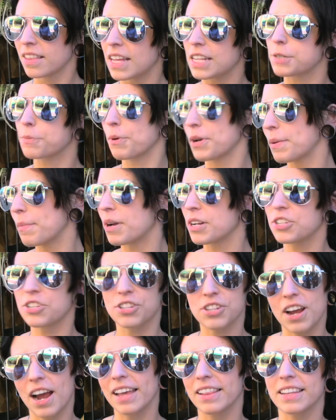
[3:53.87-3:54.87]
that's pretty
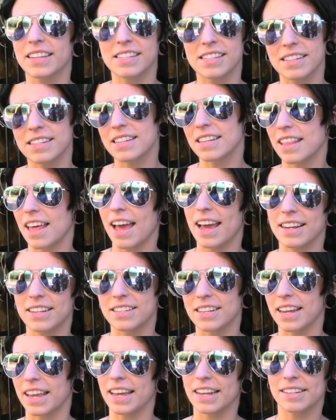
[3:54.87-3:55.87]
much, I listen to
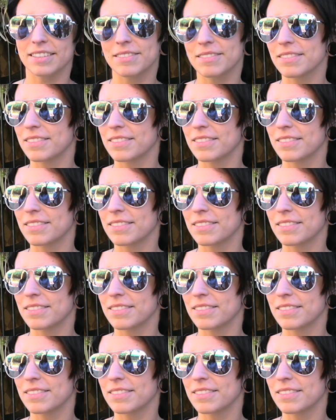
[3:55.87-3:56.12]
that to get